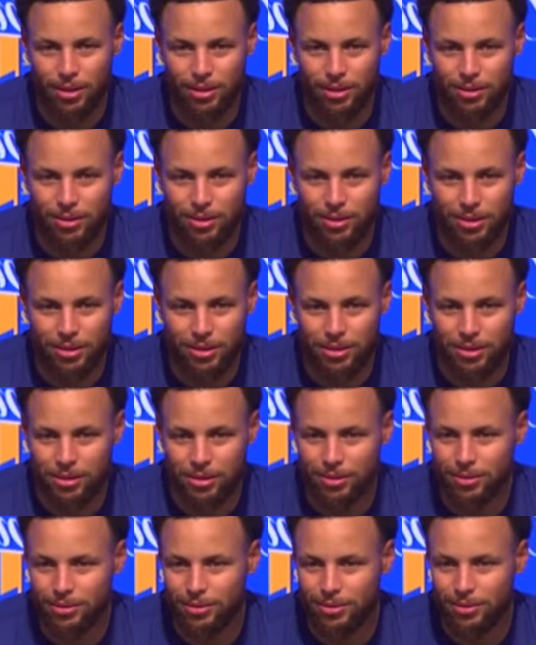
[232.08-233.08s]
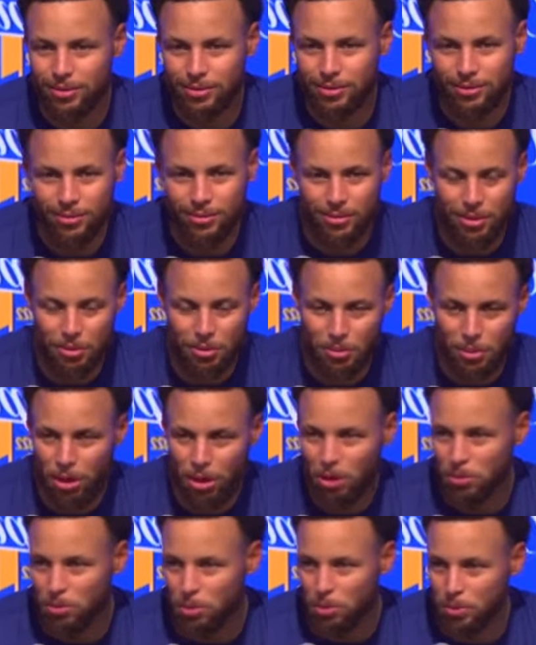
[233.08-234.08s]
to, you know,
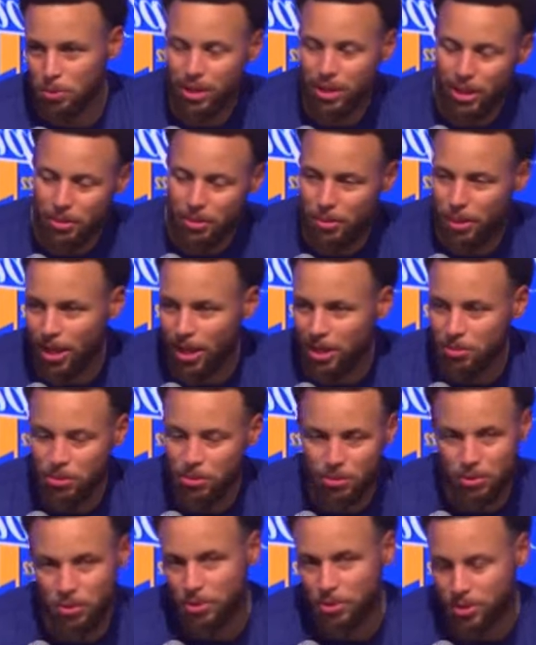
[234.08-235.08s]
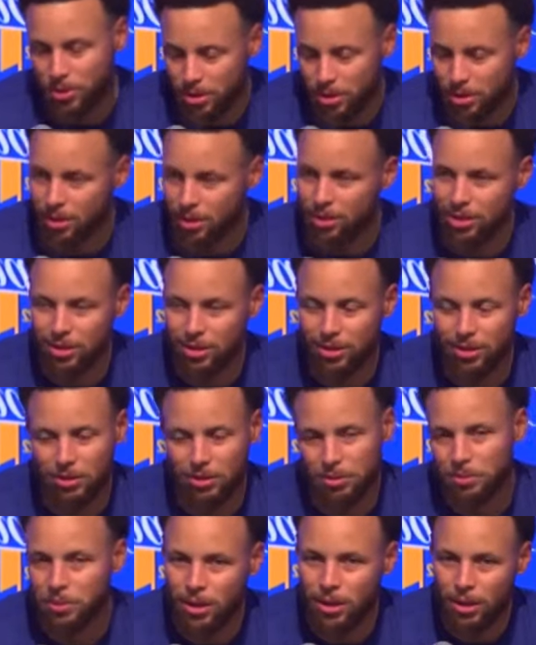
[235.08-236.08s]
ball movement and body movement, which is our
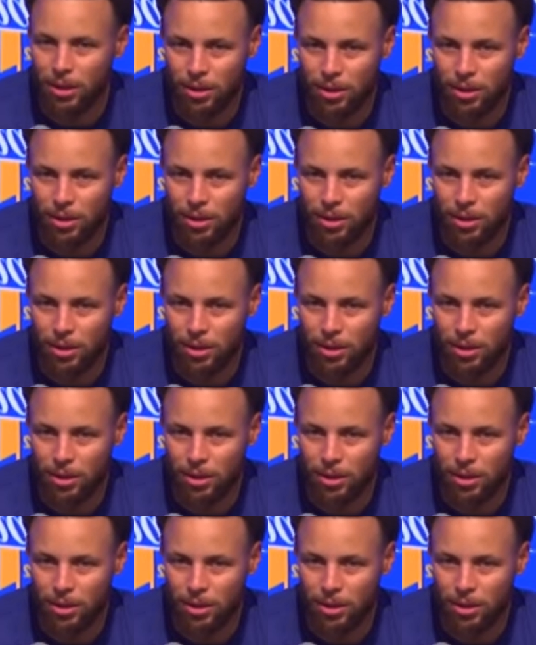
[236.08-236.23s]
system.